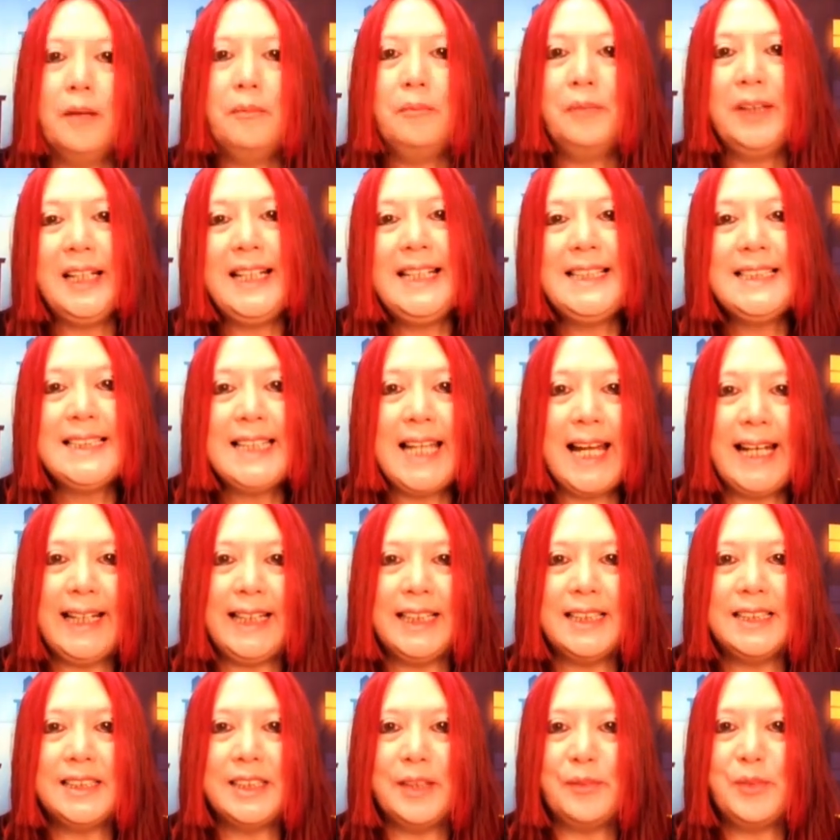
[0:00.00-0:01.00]
Please like
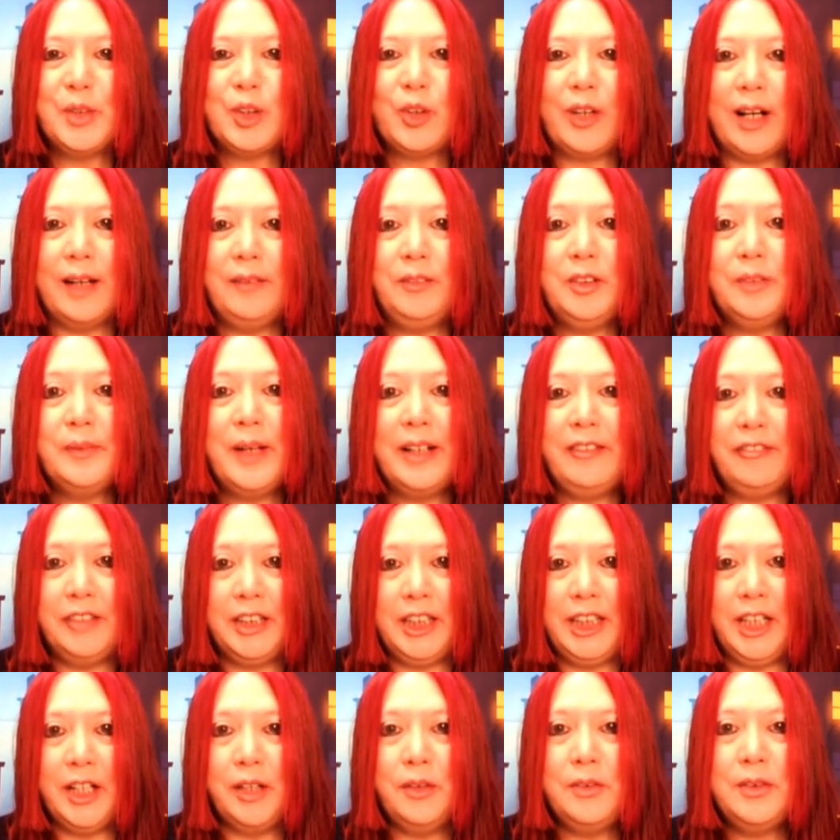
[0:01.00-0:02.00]
and subscribe to my
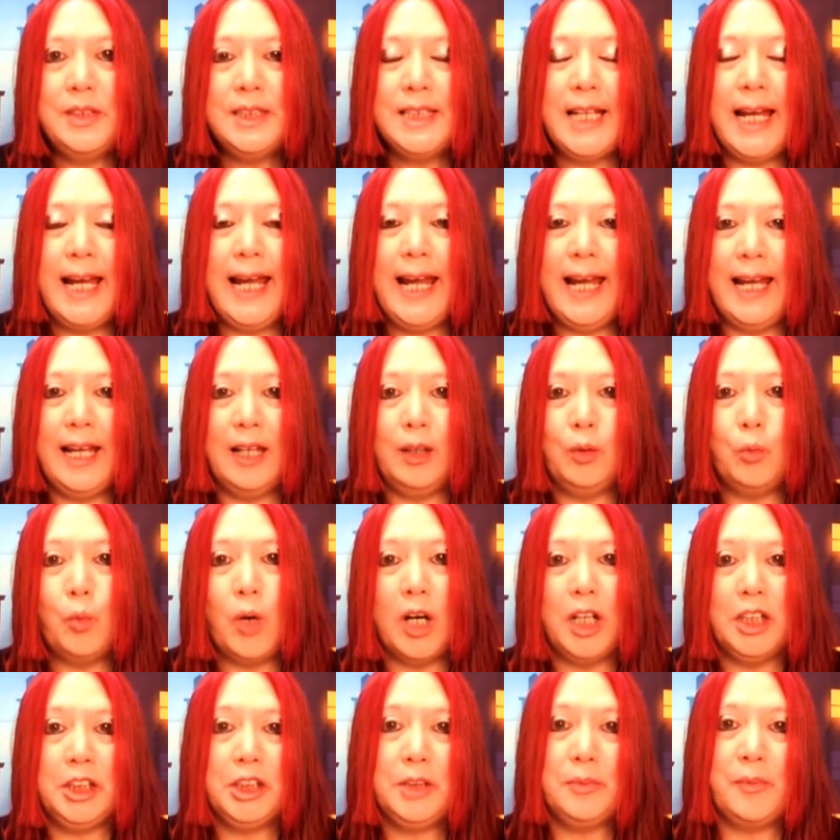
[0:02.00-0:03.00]
videos and
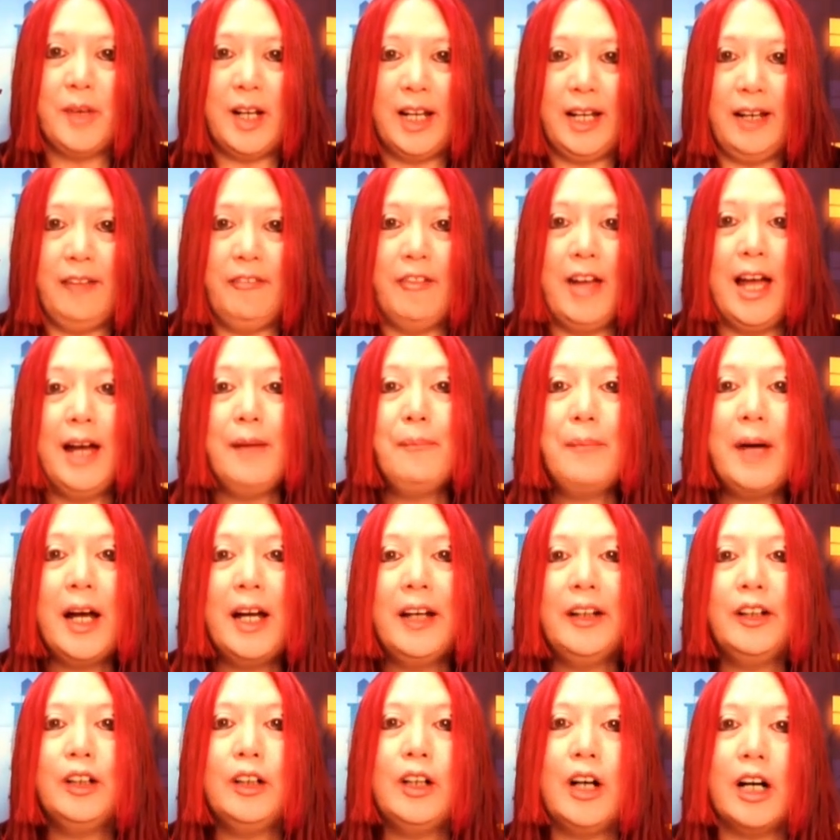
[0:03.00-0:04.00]
watch my
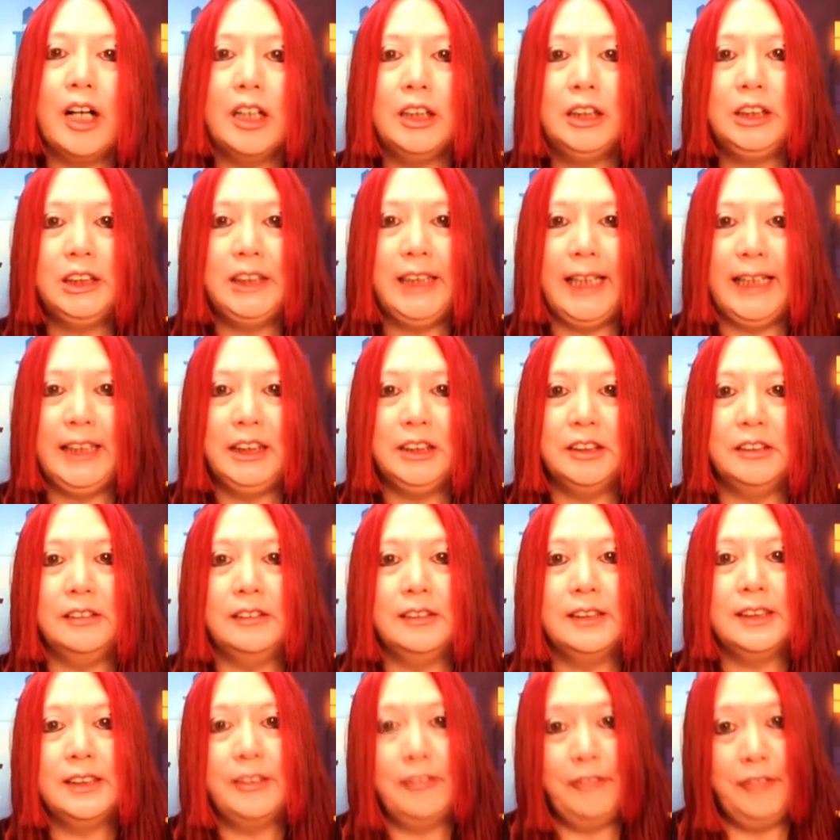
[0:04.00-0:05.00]
Vampire Guardian
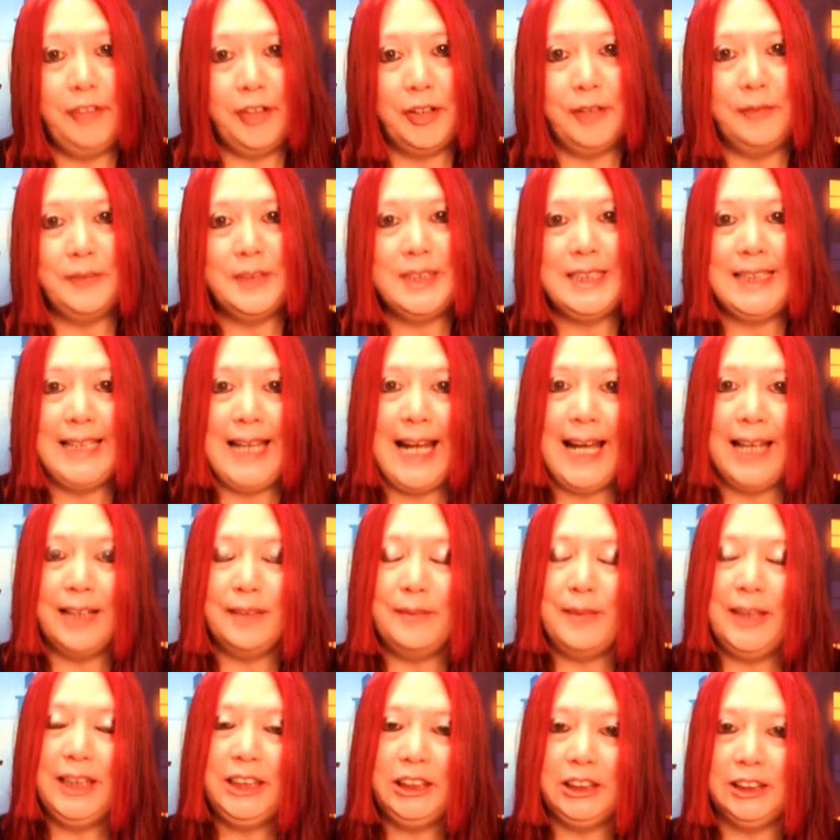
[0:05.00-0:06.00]
Angels films and
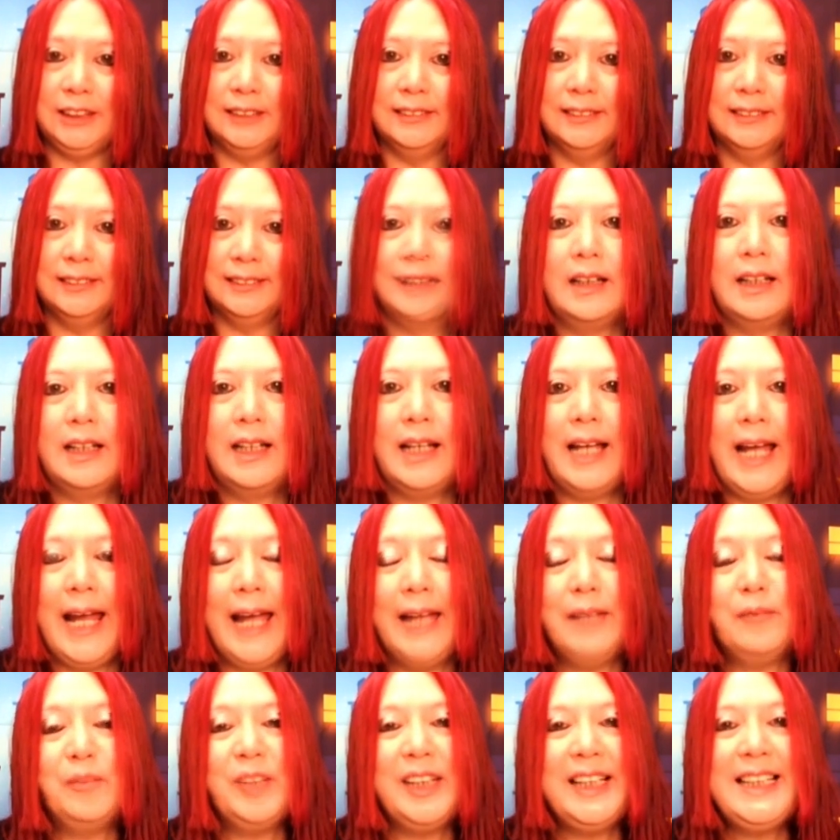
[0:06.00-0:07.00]
animation.
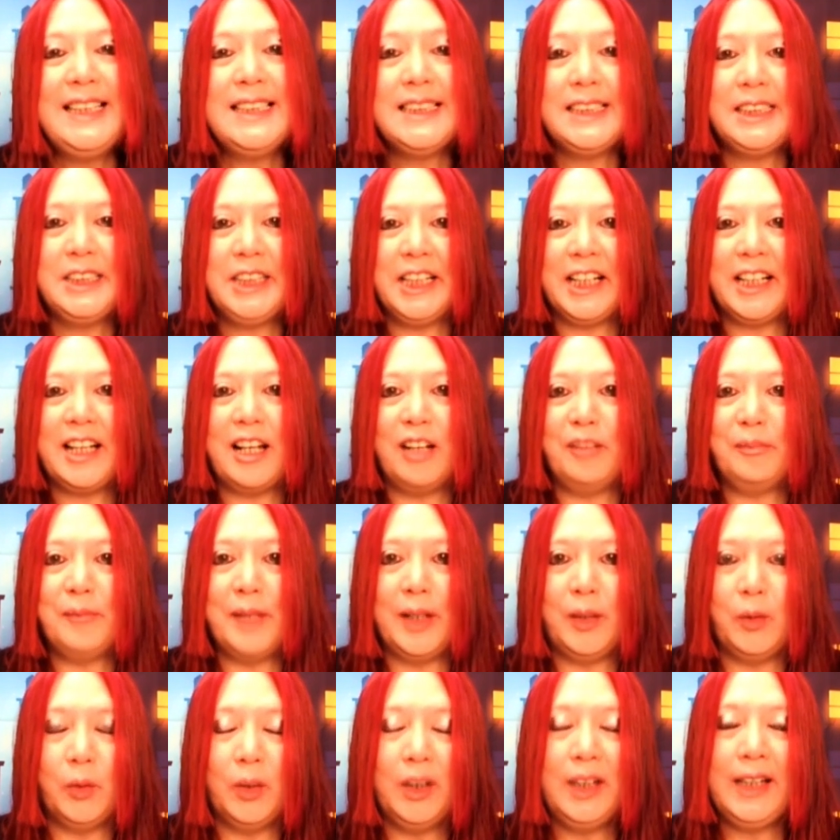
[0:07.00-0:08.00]
And please check out my
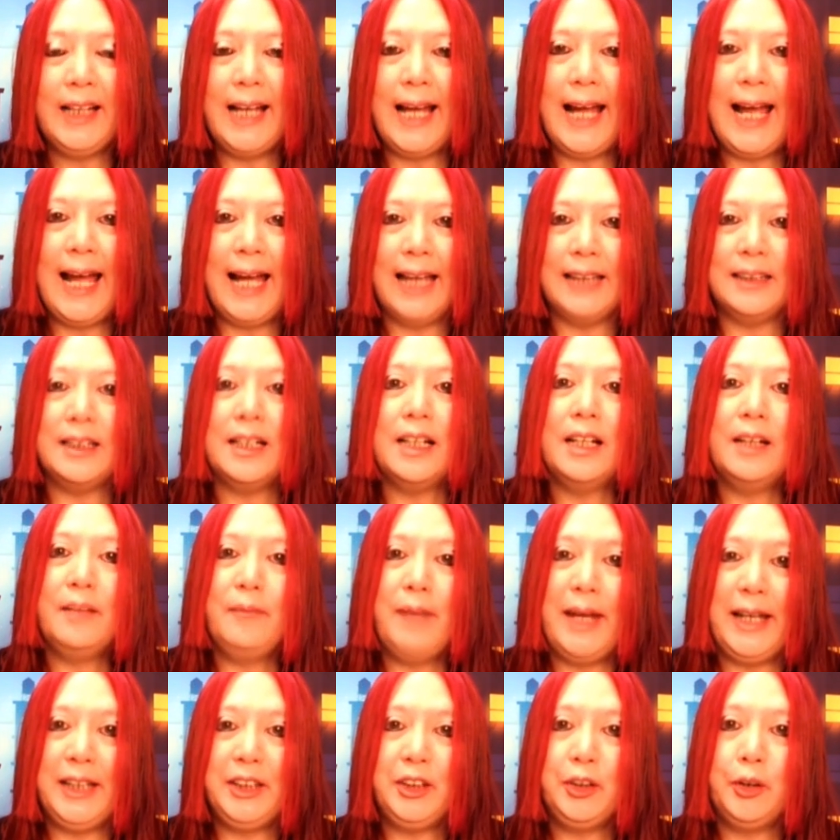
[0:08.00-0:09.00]
work at
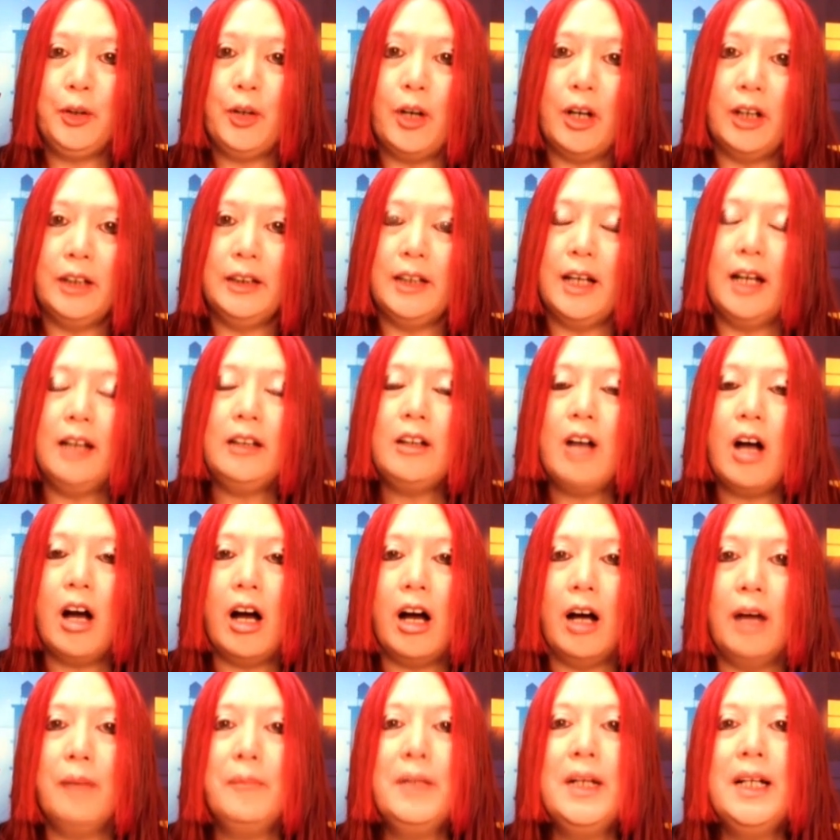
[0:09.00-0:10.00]

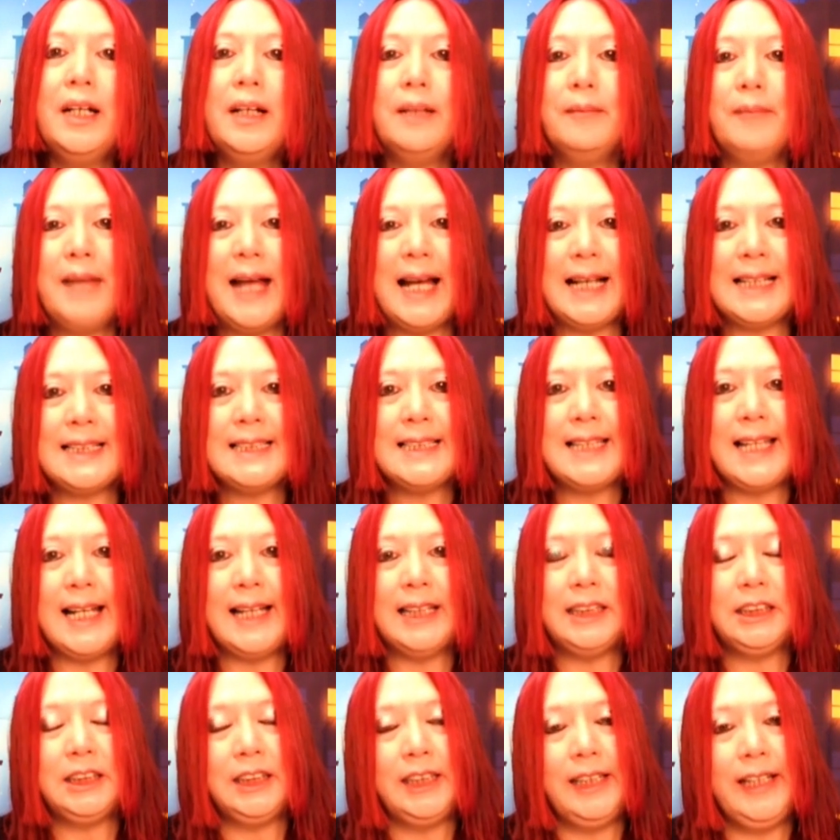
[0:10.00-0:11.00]
patreon.com
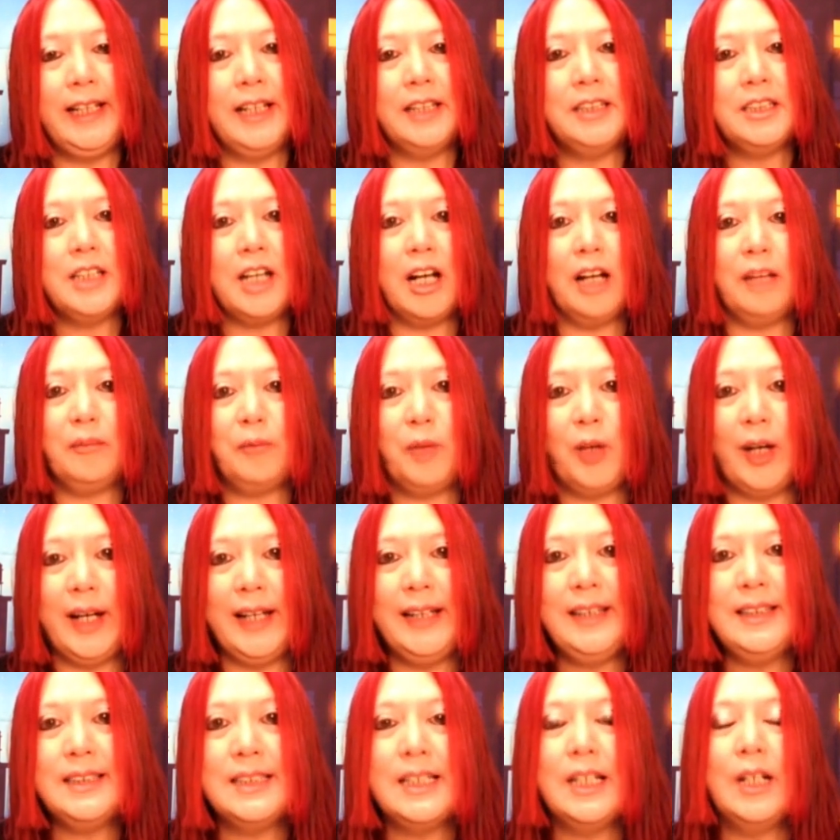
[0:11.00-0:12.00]
backslash Lia Scott
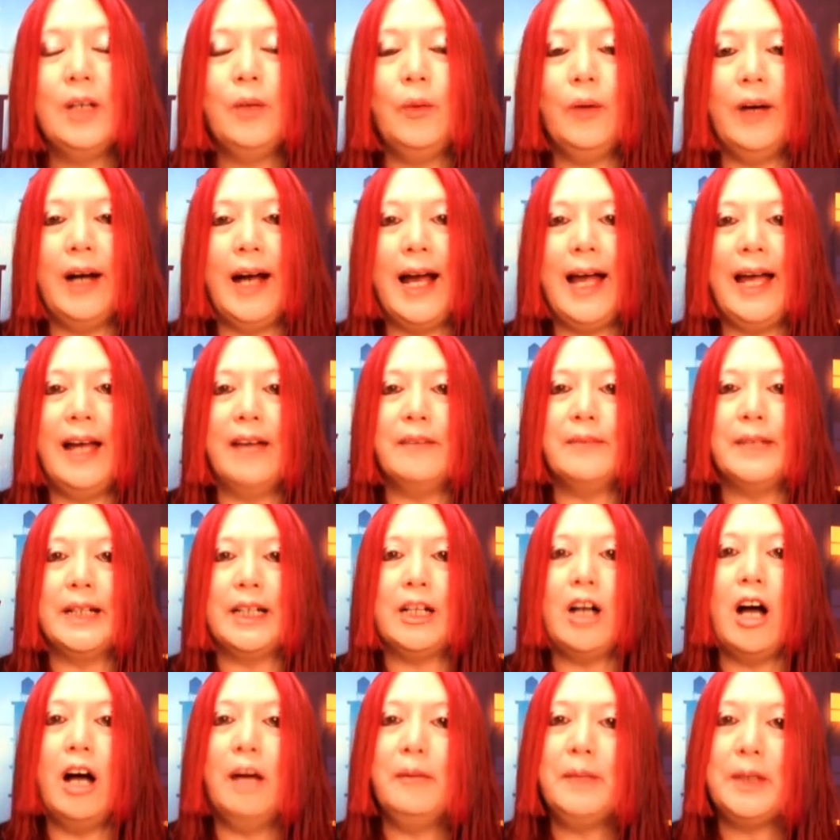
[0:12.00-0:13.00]
Price, where I have my
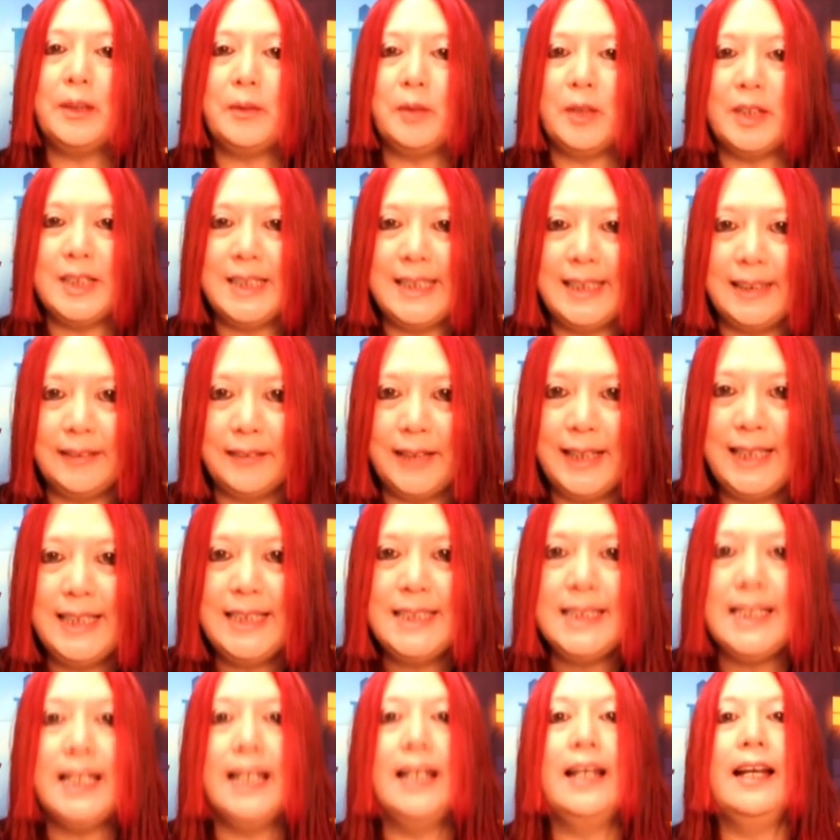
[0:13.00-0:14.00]
comic book series,